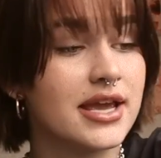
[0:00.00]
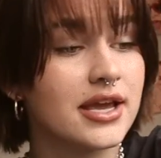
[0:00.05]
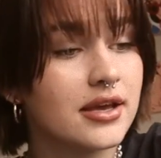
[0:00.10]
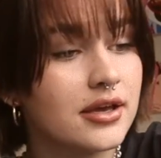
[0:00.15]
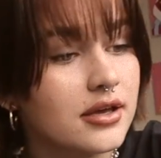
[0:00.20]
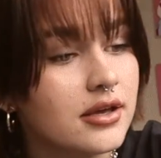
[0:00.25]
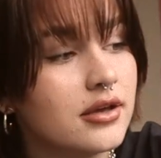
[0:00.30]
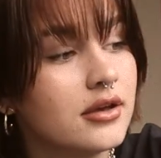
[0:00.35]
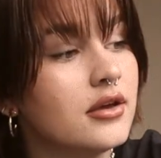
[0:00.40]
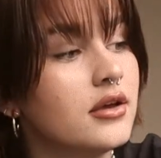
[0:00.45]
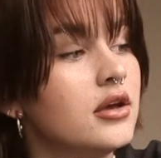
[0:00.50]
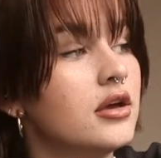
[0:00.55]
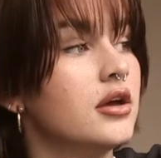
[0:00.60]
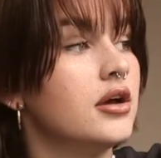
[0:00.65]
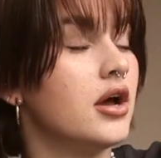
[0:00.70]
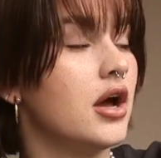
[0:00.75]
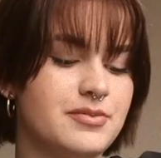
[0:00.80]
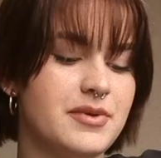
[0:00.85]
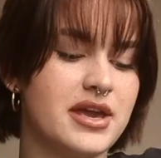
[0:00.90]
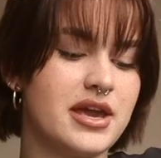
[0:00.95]

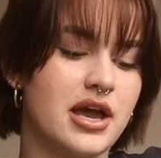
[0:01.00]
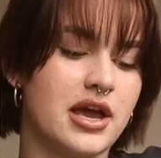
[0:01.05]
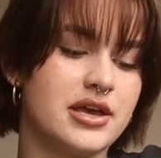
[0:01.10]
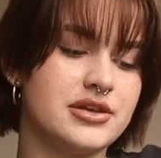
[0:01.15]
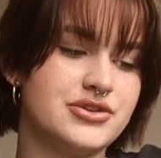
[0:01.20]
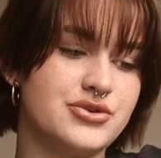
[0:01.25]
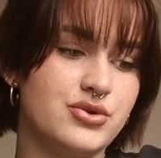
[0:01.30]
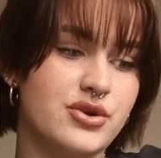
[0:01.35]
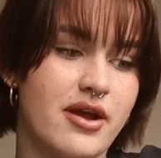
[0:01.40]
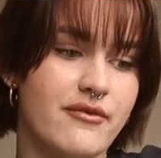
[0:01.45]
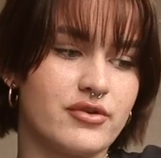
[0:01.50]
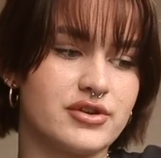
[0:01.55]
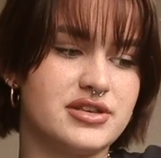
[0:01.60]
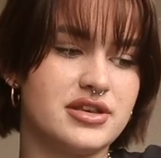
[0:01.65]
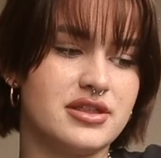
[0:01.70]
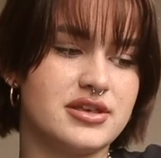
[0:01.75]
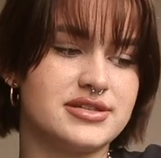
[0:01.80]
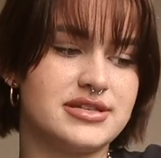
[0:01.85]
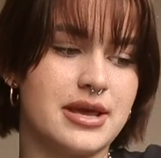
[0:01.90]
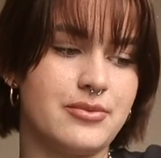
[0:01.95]
Just because you never
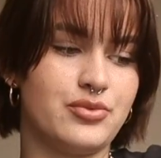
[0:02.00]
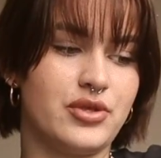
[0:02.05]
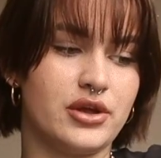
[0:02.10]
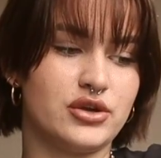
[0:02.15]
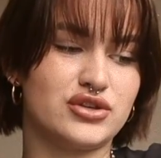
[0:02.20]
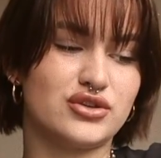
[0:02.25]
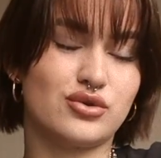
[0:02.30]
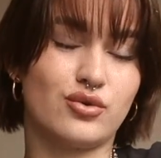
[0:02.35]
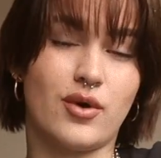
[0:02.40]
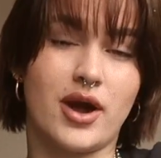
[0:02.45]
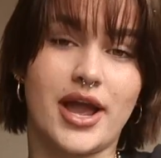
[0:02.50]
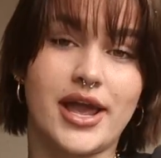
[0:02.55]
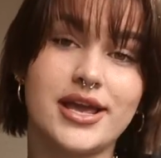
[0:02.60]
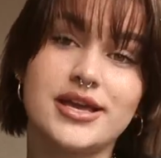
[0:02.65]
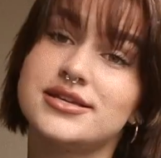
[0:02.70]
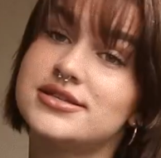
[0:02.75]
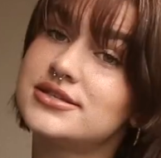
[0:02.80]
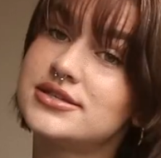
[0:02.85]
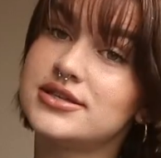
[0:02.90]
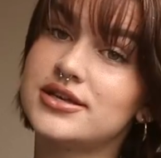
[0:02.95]
see the same thing
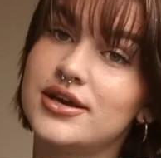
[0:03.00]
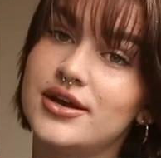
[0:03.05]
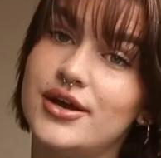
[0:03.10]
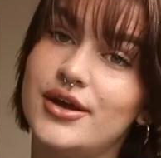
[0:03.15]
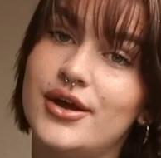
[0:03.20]
twice